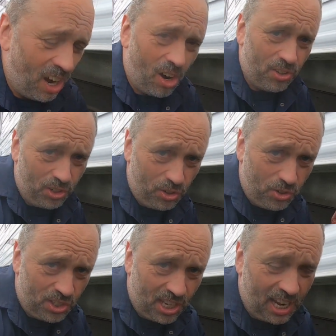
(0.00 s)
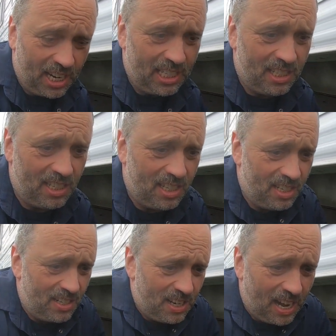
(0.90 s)
On the other side,
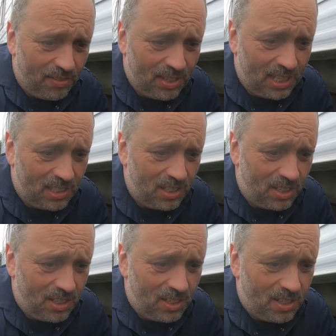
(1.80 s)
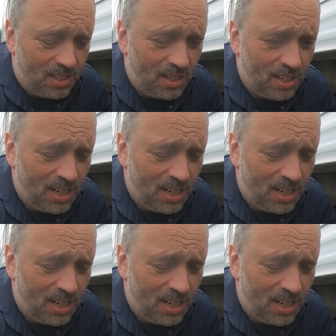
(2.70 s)
I've got the